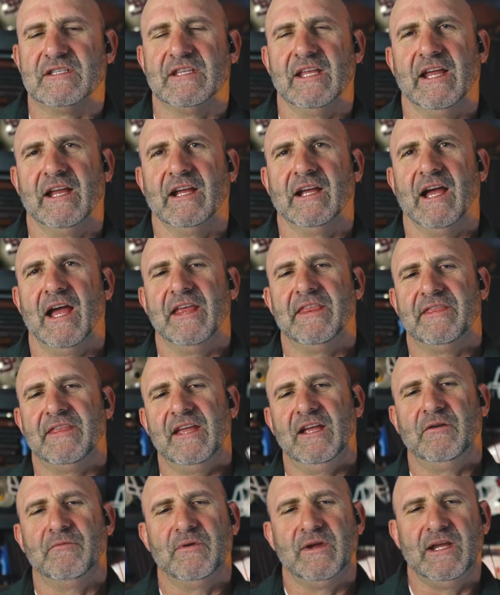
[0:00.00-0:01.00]
thing, I
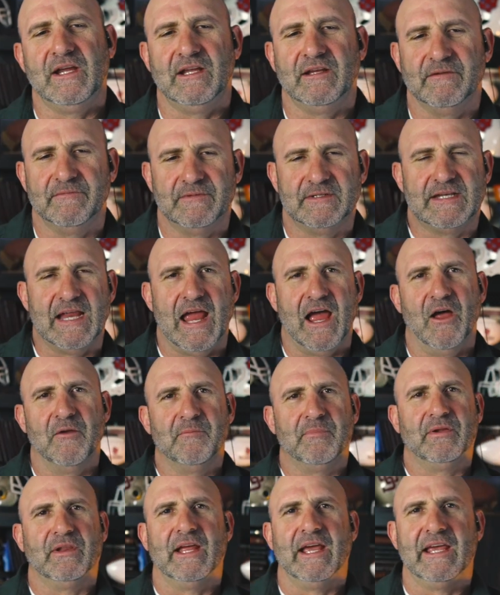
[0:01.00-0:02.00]
think we
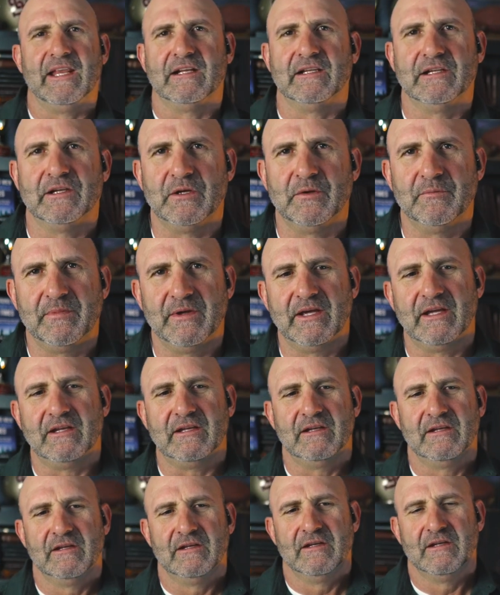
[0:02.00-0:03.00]
downplay it a little
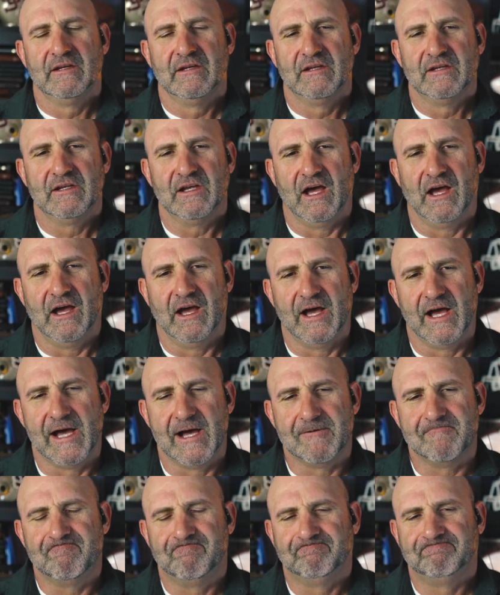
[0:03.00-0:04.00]
bit.
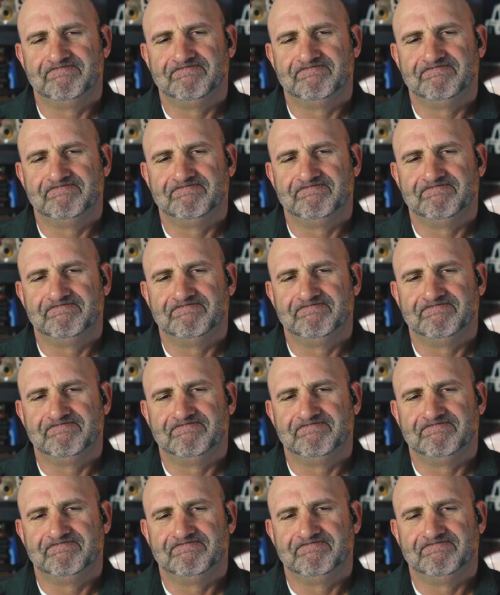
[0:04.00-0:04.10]
Um,